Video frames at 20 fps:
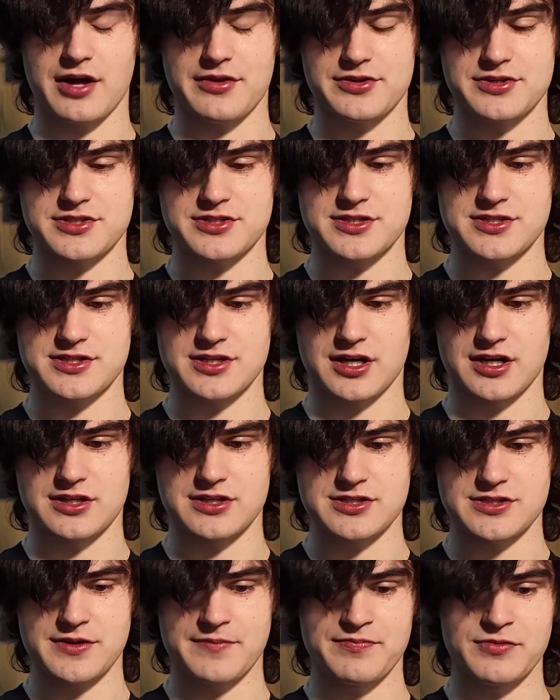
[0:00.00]
others'
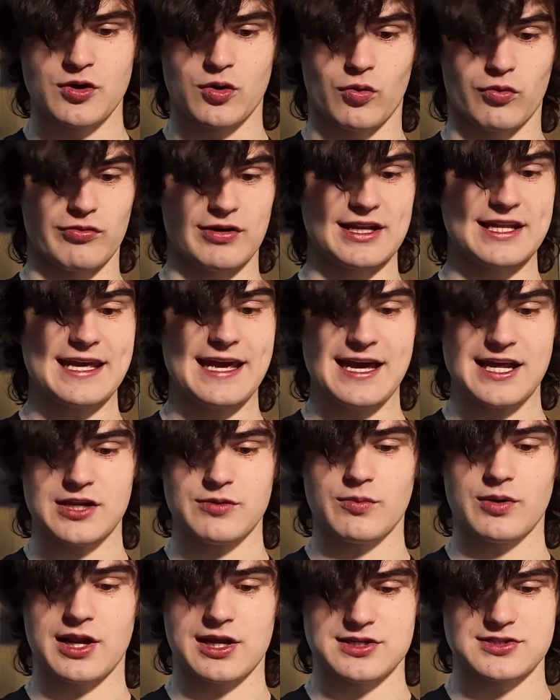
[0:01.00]
designs, or really
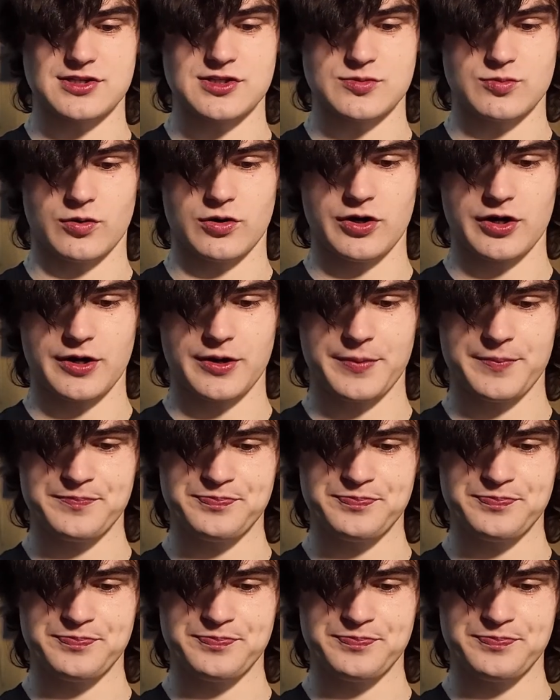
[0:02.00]
anyone else's work.